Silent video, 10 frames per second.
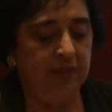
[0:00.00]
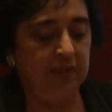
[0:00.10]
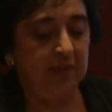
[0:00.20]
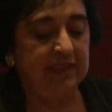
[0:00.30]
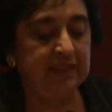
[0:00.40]

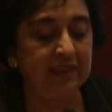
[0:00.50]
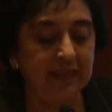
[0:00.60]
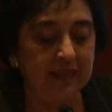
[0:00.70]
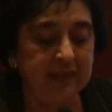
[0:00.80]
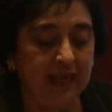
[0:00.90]
the
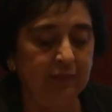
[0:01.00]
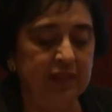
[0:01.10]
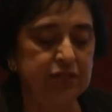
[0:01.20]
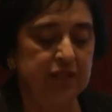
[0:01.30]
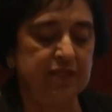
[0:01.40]
material
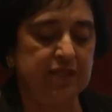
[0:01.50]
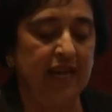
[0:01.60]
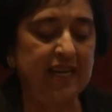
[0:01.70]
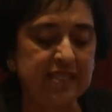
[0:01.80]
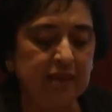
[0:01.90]
damages
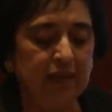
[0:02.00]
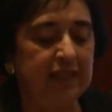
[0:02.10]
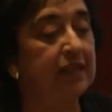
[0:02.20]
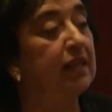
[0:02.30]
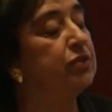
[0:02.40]

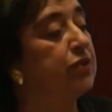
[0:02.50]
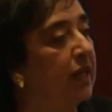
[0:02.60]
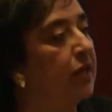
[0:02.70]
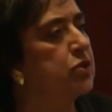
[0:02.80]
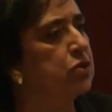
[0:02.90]
estimated at
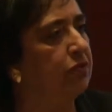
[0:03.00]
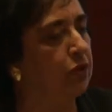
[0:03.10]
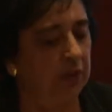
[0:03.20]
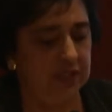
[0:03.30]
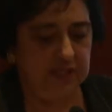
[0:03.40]
trillions of
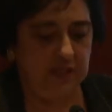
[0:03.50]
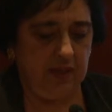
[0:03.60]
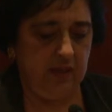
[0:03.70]
US